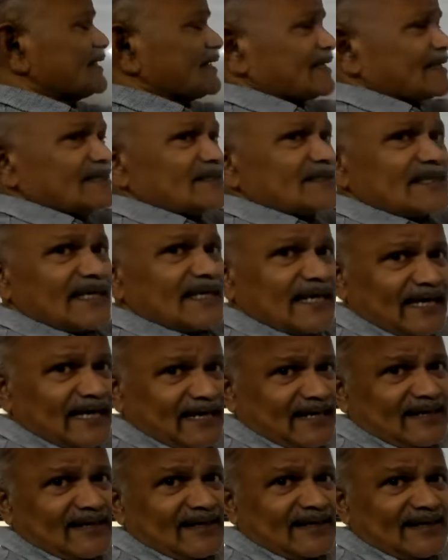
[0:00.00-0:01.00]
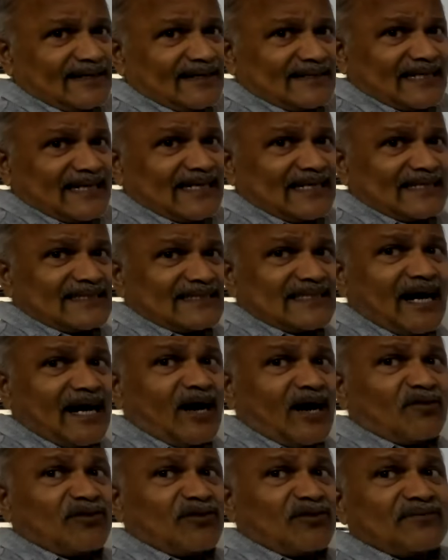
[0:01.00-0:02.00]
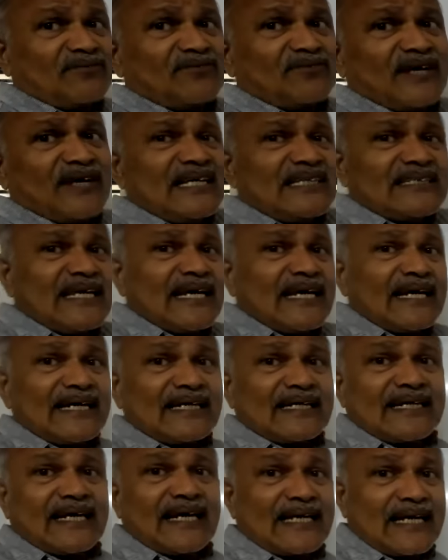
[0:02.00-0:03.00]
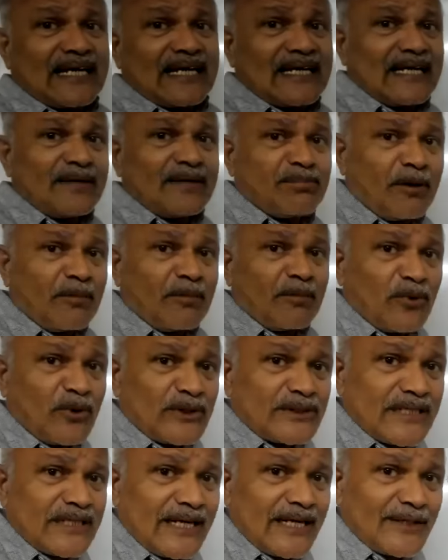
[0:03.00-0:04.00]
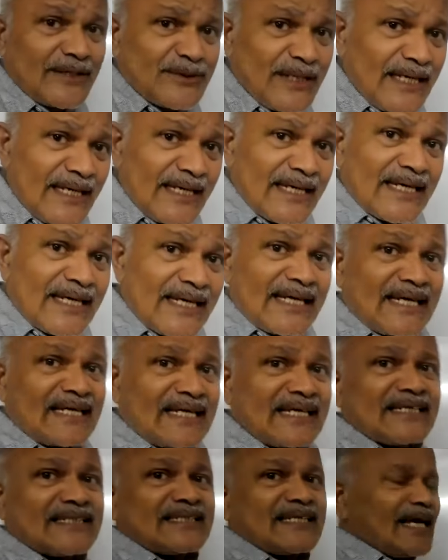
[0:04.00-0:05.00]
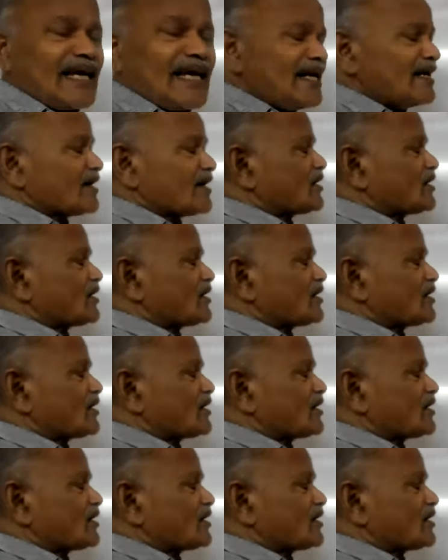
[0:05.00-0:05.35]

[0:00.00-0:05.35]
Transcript: that is A. That is, half-life is directly proportional to the initial